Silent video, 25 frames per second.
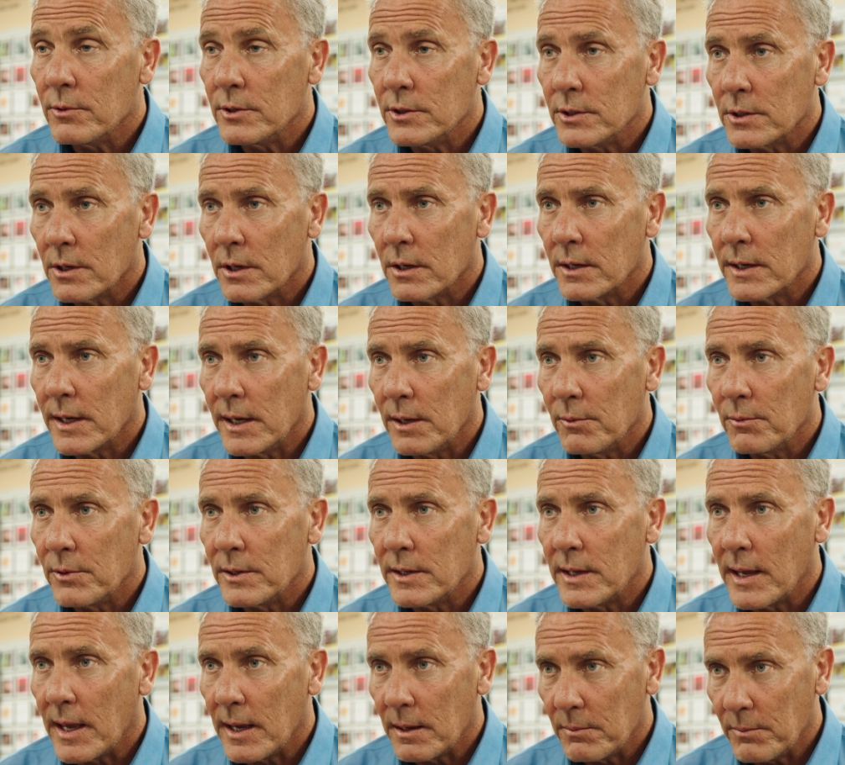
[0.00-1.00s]
was young, he
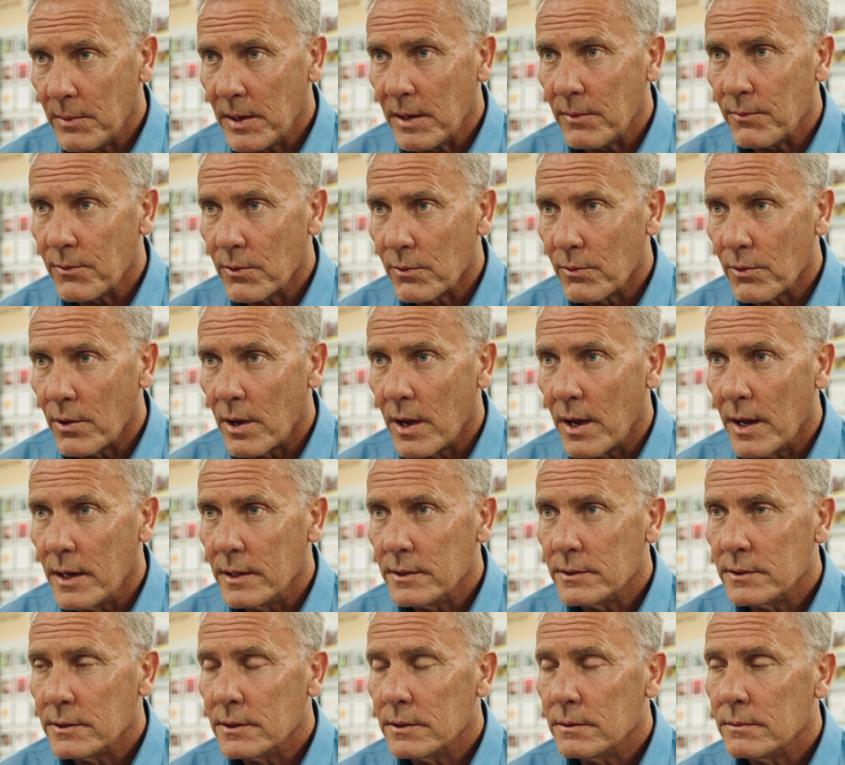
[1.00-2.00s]
would take me for
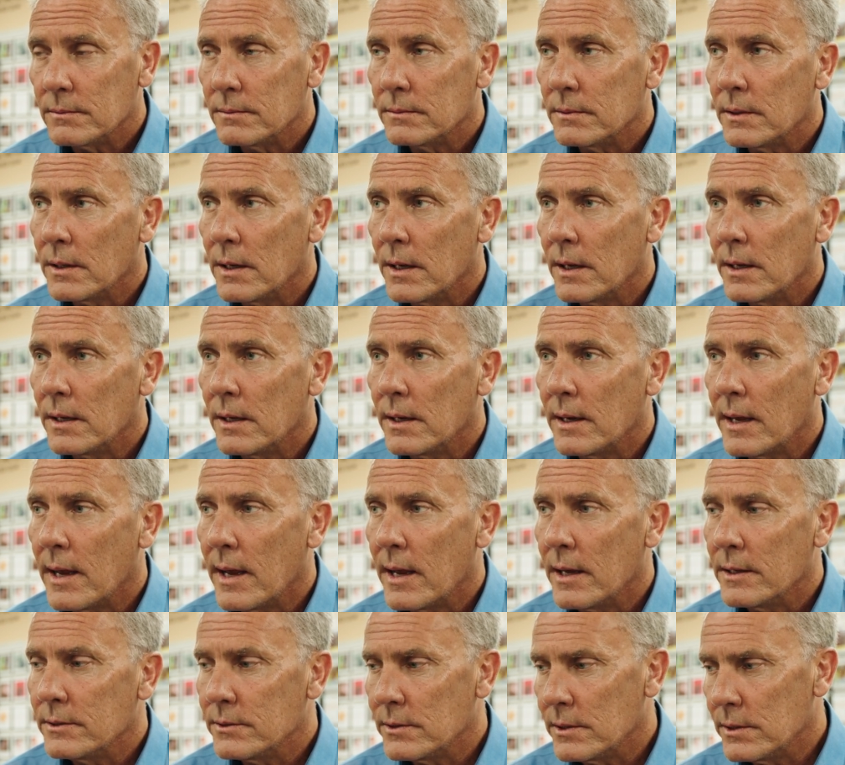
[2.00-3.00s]
rides. And
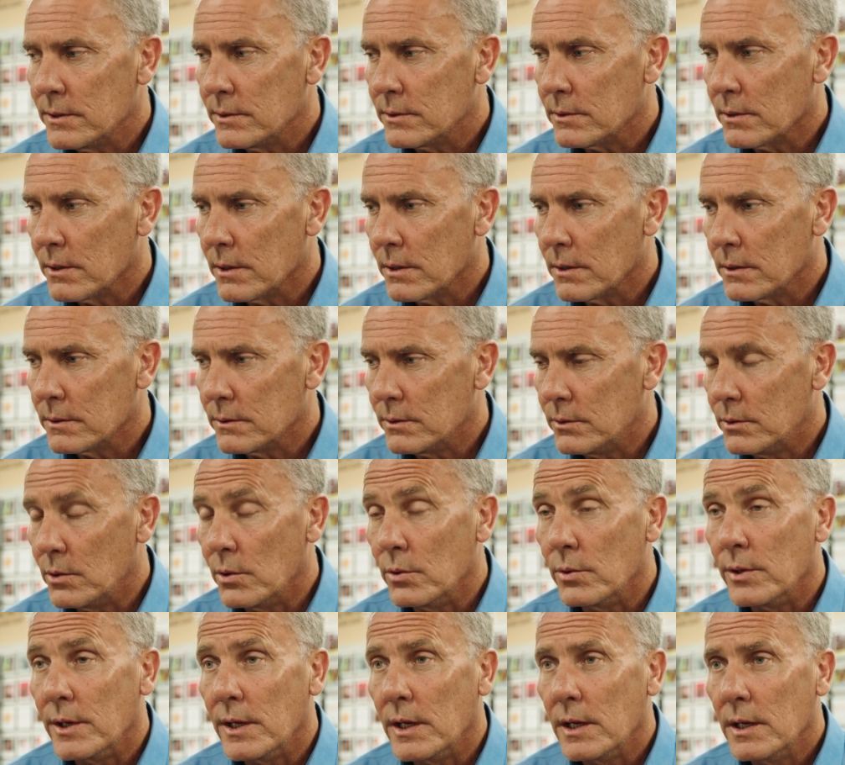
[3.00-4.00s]
as is our
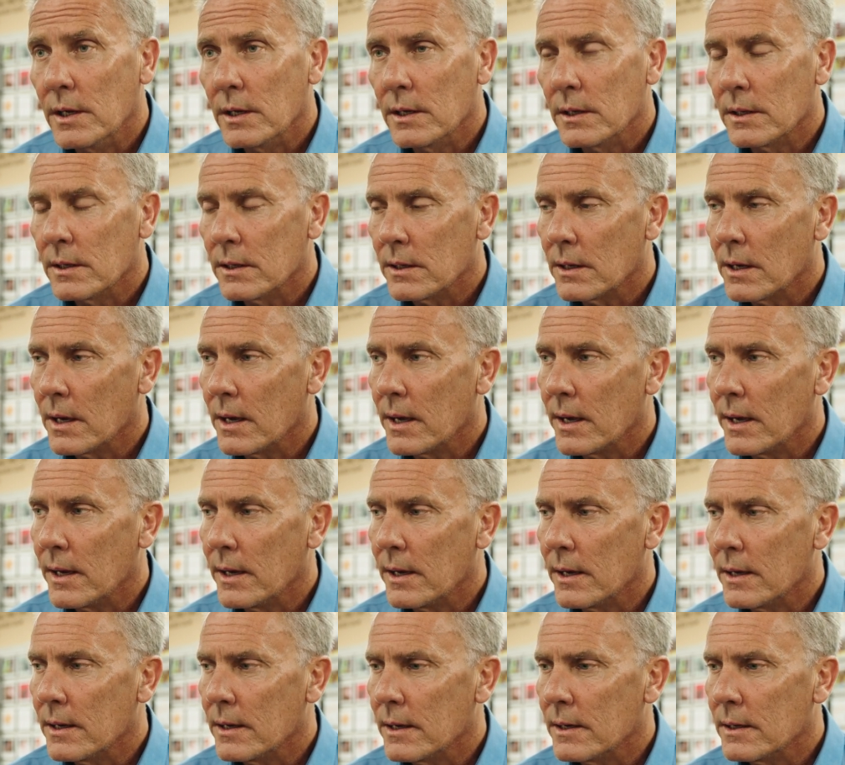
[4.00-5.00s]
duty,
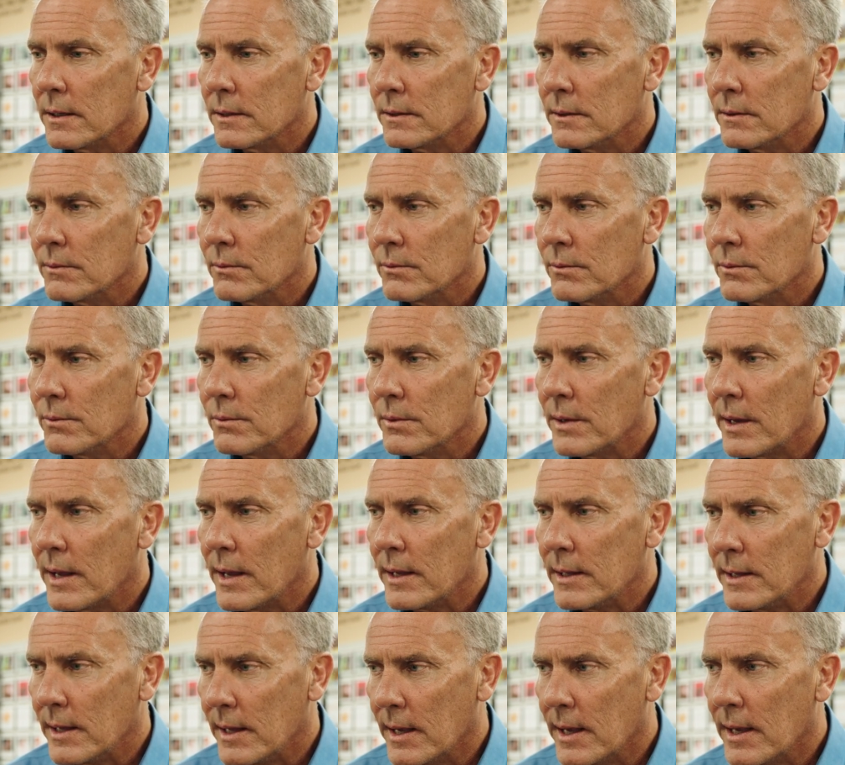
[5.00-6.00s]

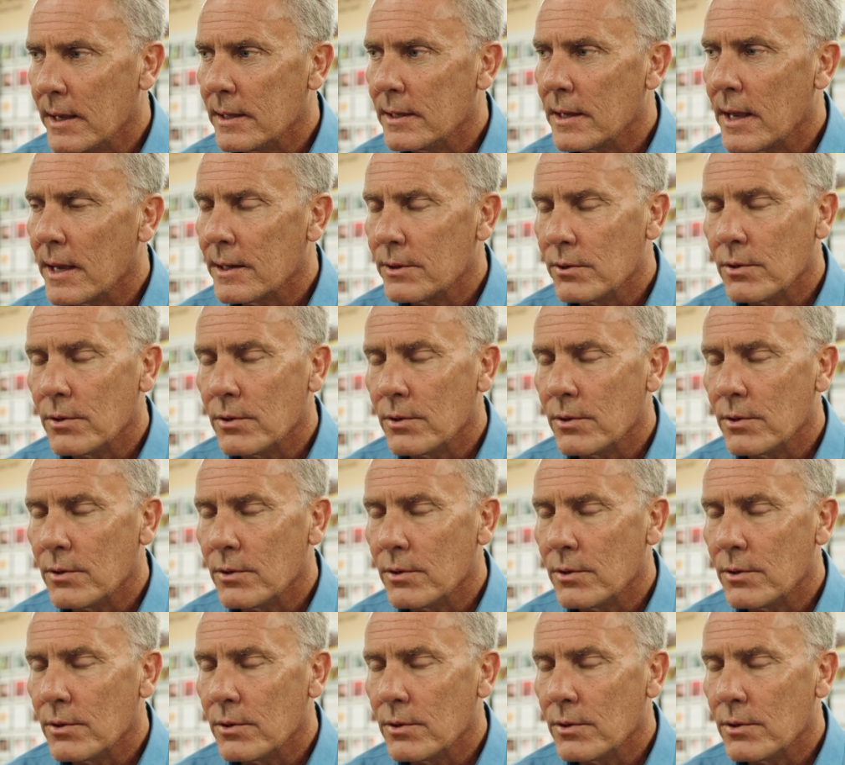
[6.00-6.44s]
at the end, I